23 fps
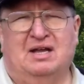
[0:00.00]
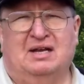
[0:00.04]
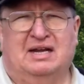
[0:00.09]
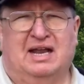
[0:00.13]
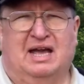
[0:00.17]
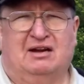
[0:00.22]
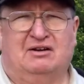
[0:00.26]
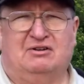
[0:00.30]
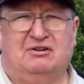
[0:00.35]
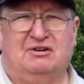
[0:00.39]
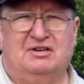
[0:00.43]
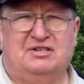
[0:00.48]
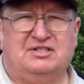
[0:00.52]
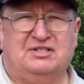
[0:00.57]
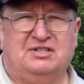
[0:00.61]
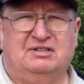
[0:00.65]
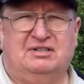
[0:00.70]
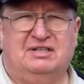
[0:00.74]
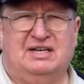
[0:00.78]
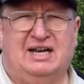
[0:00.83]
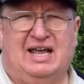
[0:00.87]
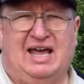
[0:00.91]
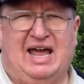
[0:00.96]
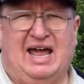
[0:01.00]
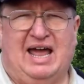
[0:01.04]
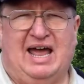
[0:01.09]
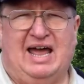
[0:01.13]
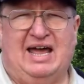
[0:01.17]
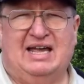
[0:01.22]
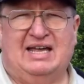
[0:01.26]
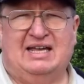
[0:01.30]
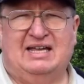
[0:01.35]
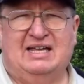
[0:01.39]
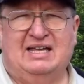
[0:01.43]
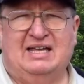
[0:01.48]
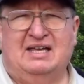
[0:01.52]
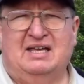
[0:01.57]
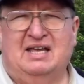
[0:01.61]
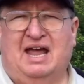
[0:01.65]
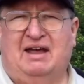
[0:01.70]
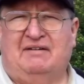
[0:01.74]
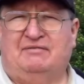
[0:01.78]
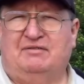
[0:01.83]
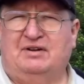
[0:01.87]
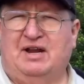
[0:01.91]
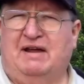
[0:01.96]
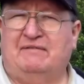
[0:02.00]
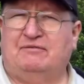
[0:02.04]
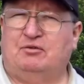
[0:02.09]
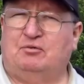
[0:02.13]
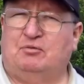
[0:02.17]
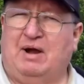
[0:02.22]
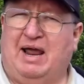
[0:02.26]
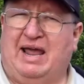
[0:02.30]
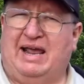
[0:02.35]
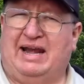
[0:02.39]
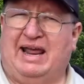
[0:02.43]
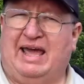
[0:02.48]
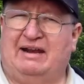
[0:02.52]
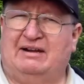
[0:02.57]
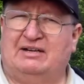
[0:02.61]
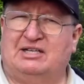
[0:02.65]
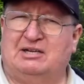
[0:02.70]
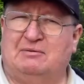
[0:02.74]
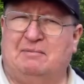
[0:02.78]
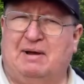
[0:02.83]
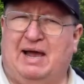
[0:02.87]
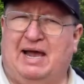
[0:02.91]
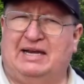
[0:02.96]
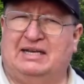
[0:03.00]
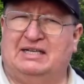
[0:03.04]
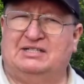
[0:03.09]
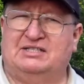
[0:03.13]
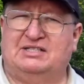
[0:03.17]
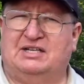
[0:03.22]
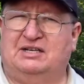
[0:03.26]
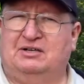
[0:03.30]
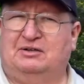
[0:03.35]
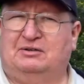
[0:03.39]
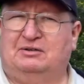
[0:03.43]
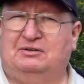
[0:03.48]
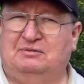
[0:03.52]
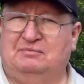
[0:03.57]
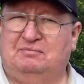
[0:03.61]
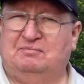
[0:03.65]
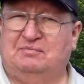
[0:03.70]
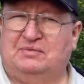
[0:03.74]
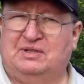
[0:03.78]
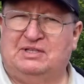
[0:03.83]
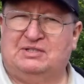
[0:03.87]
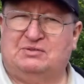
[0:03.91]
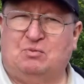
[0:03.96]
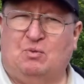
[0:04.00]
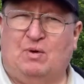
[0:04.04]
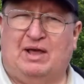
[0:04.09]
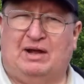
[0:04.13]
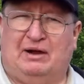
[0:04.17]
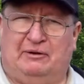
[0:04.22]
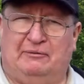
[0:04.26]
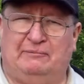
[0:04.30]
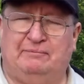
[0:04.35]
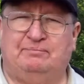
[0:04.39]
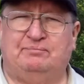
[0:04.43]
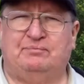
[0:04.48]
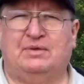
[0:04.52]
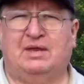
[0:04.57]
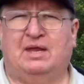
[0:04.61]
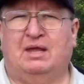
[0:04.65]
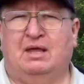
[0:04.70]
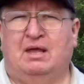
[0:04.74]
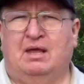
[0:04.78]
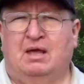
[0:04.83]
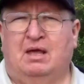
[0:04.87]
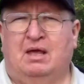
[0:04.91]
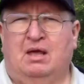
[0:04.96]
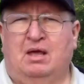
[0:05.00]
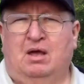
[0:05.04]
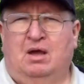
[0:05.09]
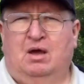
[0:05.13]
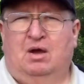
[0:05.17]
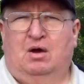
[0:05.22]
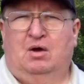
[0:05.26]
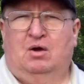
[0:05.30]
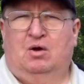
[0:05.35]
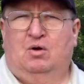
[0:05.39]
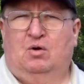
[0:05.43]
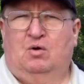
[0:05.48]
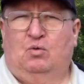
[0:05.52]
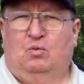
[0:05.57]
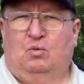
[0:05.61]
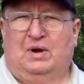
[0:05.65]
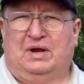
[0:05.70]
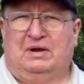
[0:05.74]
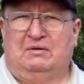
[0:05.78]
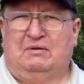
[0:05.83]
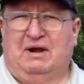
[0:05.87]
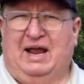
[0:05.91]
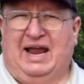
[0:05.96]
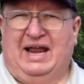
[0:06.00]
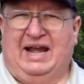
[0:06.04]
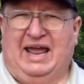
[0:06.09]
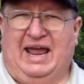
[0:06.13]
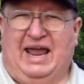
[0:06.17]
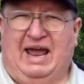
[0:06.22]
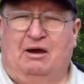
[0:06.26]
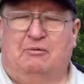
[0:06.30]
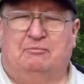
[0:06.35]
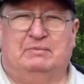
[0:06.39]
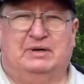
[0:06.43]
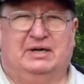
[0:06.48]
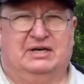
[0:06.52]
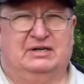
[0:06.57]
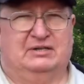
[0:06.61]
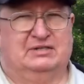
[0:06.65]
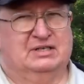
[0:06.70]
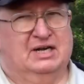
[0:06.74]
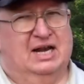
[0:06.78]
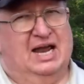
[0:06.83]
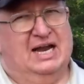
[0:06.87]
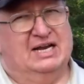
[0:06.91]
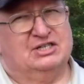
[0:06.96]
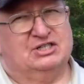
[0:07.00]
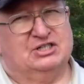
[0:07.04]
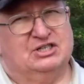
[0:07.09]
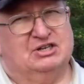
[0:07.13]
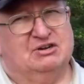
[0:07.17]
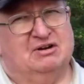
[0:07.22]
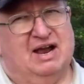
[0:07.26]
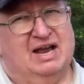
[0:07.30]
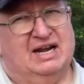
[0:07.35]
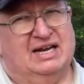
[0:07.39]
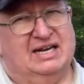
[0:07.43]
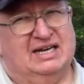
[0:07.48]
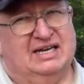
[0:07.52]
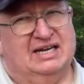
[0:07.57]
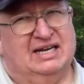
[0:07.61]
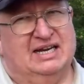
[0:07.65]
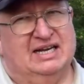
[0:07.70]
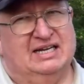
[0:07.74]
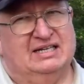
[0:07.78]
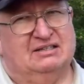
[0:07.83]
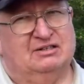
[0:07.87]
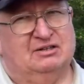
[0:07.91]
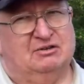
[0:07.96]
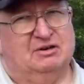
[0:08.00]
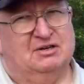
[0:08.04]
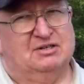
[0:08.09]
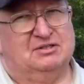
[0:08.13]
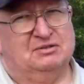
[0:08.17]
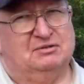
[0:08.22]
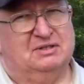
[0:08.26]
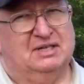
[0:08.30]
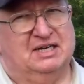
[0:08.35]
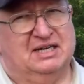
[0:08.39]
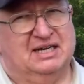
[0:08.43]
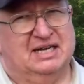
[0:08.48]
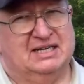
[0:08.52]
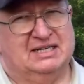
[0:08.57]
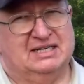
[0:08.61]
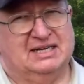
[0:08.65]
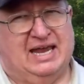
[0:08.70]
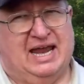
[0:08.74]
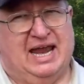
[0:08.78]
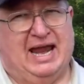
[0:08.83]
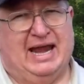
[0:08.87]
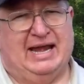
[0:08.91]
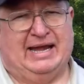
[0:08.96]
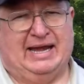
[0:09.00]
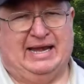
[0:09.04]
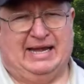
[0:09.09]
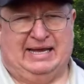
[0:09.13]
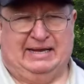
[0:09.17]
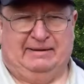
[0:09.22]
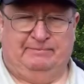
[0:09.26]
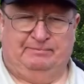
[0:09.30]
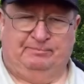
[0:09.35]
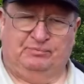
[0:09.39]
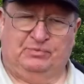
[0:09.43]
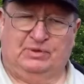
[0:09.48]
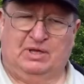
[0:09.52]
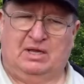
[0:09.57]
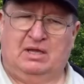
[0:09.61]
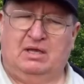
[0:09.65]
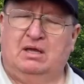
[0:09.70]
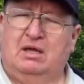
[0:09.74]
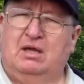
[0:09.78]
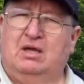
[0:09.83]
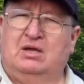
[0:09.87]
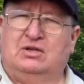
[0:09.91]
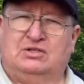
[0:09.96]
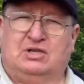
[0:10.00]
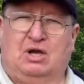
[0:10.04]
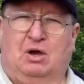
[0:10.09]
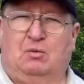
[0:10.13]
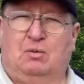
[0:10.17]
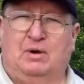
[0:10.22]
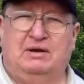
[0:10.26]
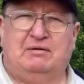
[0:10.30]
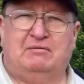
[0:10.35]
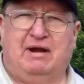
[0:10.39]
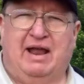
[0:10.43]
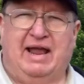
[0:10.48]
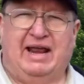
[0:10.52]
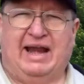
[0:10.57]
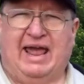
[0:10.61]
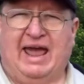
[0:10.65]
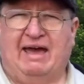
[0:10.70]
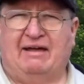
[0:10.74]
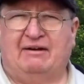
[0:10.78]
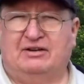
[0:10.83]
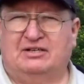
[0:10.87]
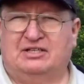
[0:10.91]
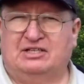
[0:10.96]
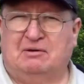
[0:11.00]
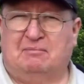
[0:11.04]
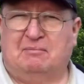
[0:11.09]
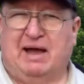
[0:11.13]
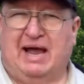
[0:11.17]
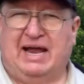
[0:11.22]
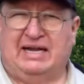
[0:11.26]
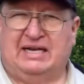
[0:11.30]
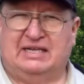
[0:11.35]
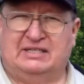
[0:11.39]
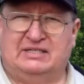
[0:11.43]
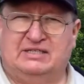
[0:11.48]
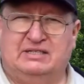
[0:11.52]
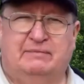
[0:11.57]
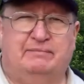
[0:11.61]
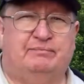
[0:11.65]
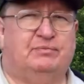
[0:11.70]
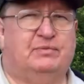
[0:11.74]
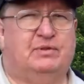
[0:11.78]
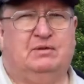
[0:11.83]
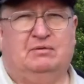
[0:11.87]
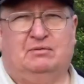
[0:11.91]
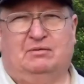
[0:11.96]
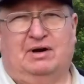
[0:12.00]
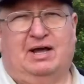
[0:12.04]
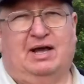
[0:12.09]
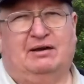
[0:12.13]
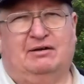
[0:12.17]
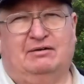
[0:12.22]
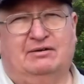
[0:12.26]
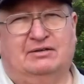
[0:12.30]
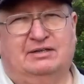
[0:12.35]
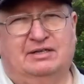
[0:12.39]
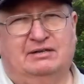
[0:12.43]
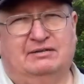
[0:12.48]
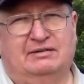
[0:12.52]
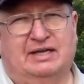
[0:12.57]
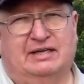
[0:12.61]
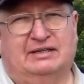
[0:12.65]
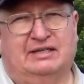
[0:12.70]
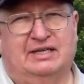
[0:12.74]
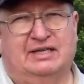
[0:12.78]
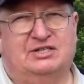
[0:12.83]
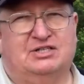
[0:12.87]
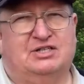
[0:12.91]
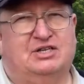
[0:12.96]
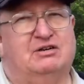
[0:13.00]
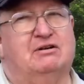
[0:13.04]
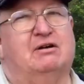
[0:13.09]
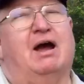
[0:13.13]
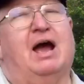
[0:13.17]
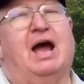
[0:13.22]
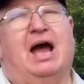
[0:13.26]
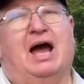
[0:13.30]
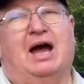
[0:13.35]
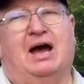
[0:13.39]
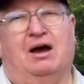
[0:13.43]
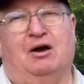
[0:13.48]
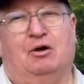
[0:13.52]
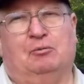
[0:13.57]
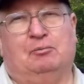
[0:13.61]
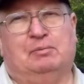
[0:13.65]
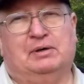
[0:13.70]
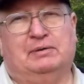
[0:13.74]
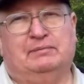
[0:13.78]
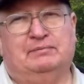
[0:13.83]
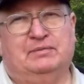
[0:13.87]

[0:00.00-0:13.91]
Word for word: Now Crystal and I have never ran out of tomatoes till this winter. We ran out because last year I didn't get, Crystal didn't get to can any. So we ran out of tomatoes. We're not going to do that this year, I hope.